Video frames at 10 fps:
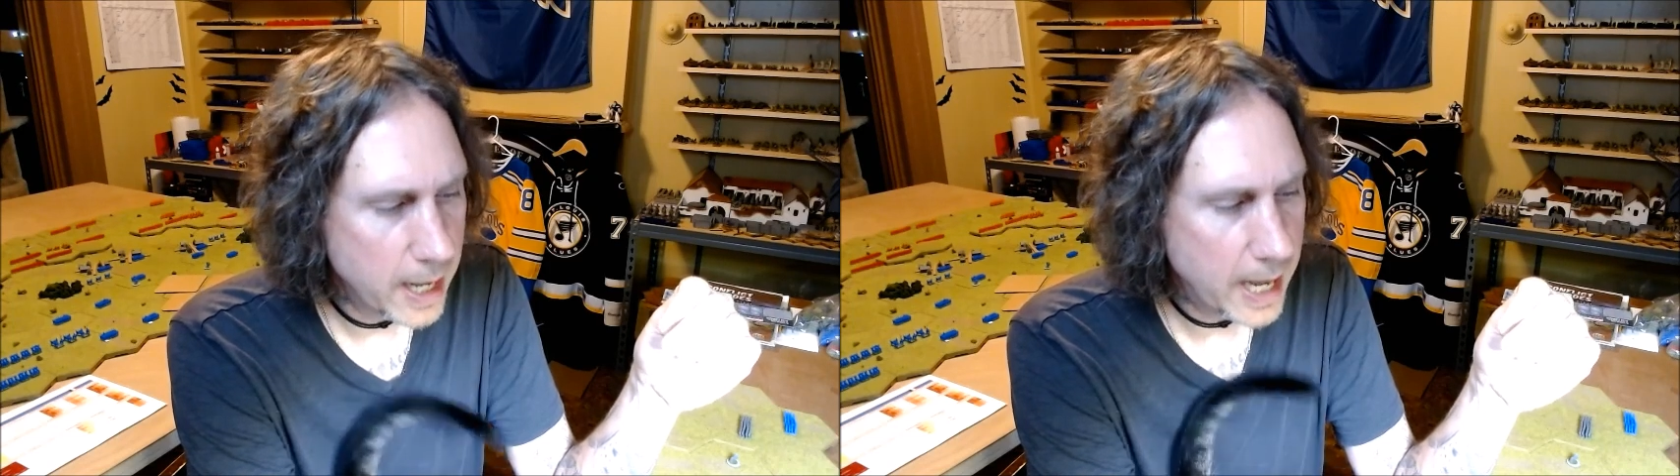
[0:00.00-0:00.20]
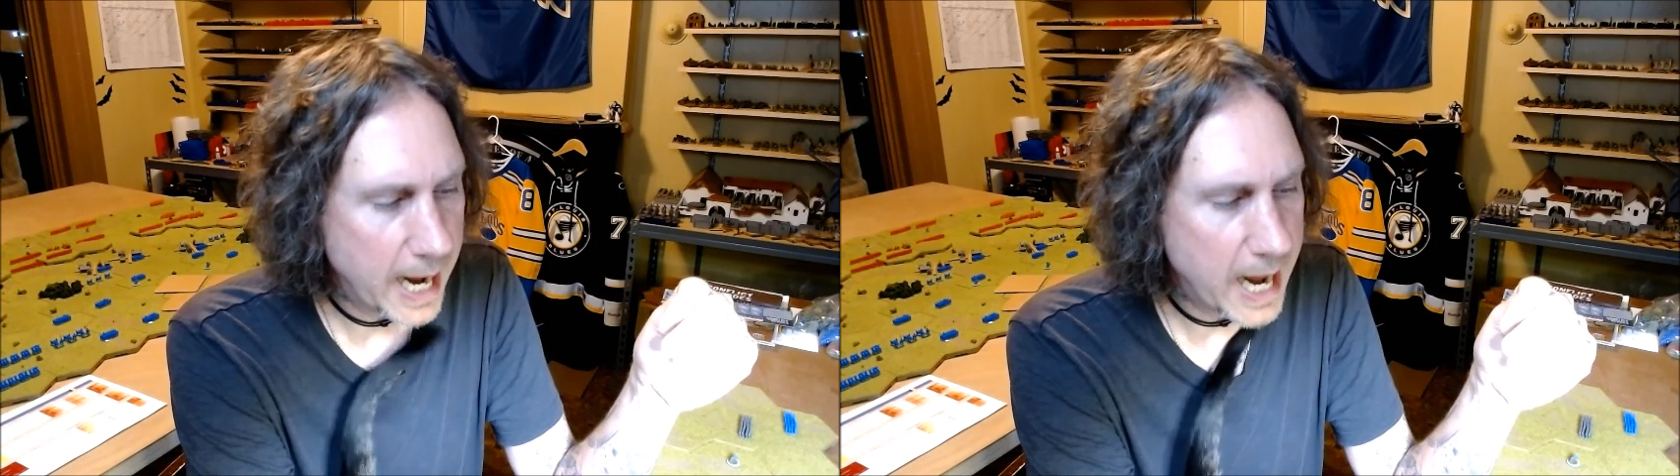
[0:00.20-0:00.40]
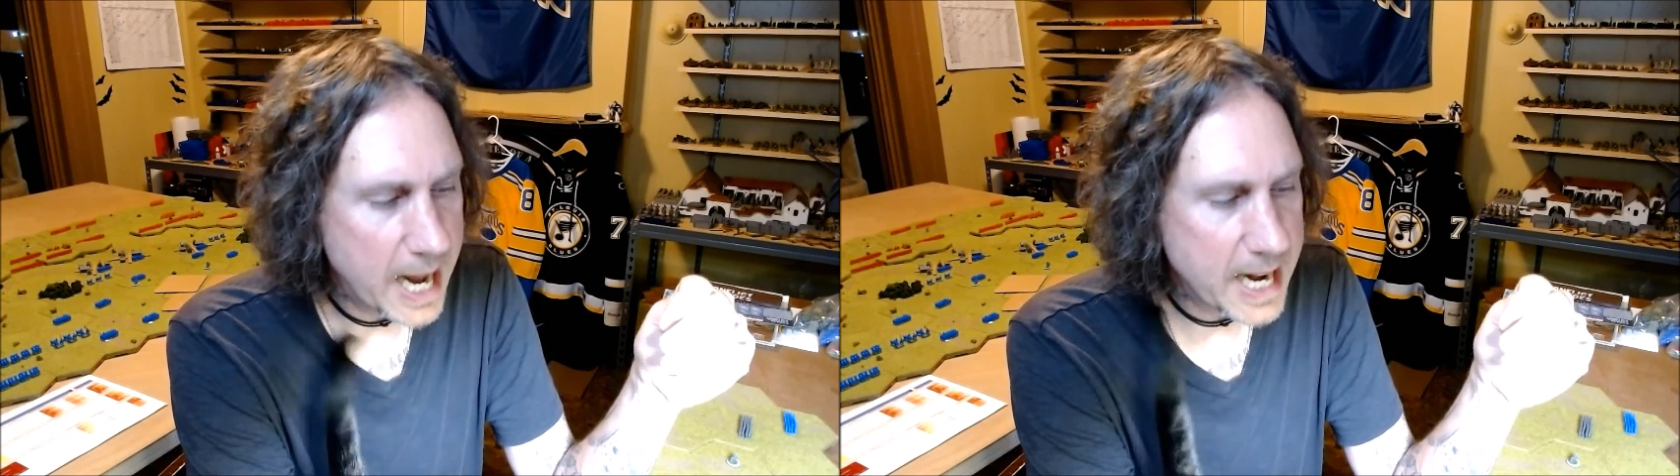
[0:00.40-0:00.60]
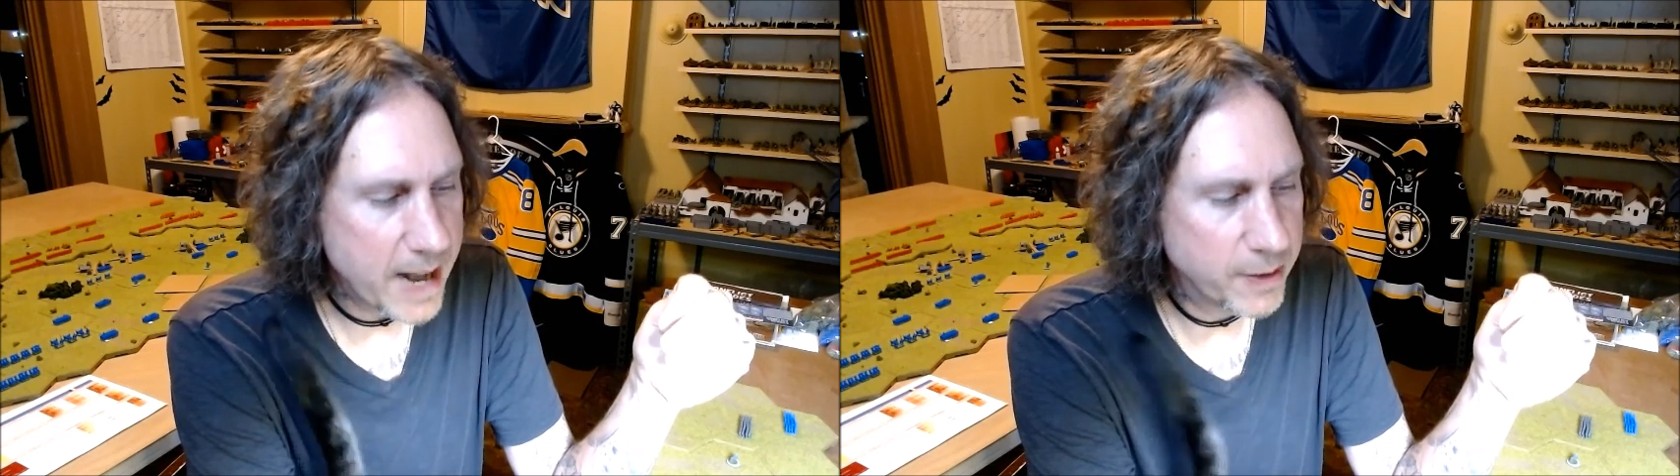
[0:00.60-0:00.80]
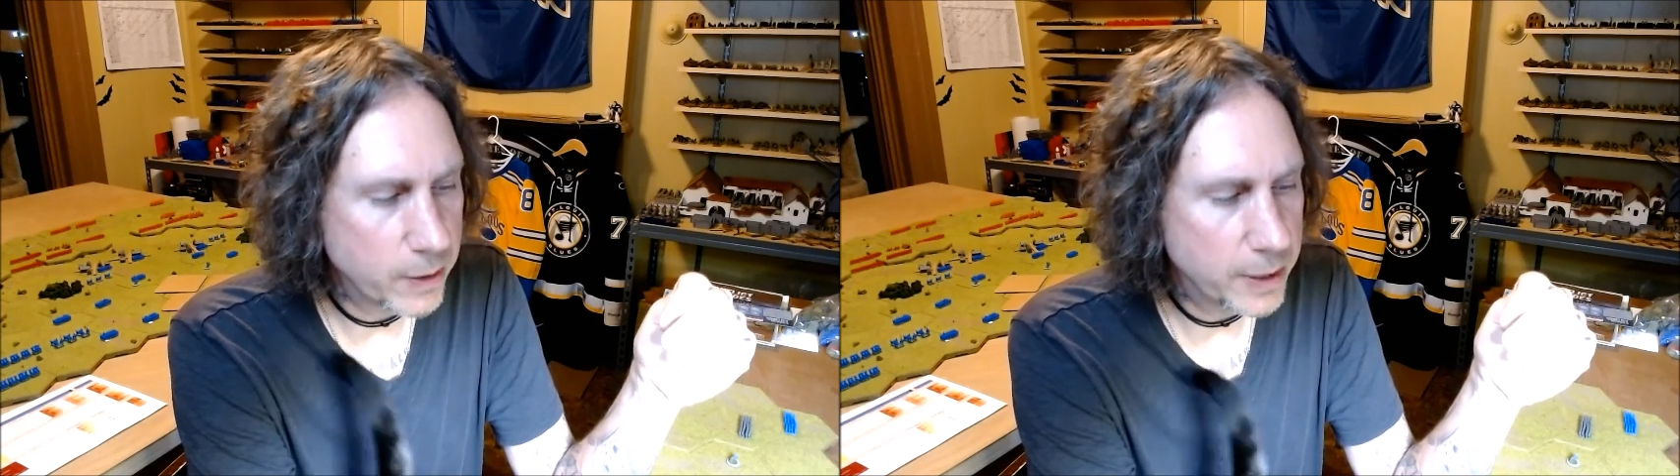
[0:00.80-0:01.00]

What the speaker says: and after a